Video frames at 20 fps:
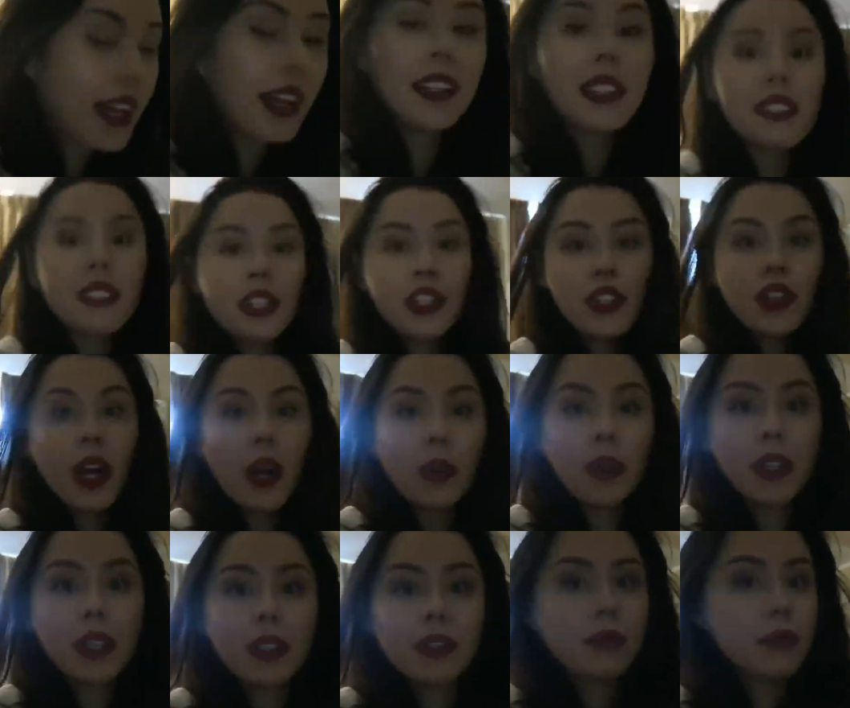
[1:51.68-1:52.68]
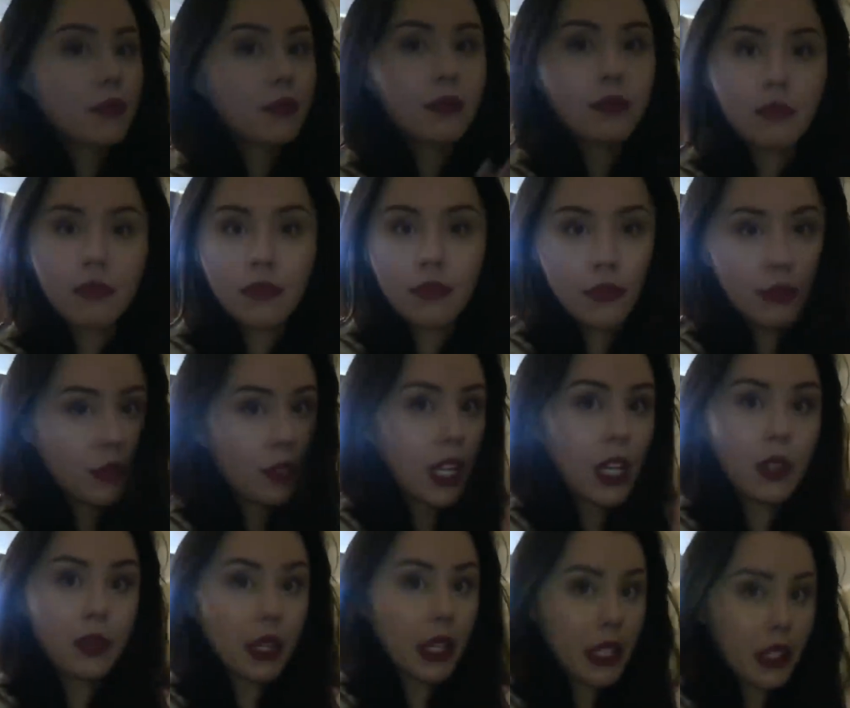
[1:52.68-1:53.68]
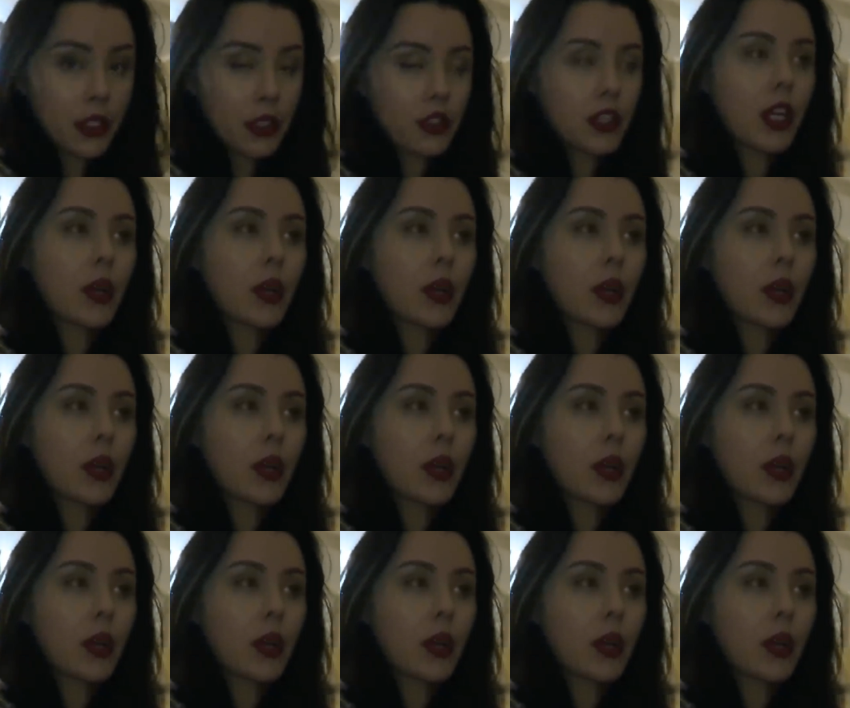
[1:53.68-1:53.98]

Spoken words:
I got in the shower. Like ready to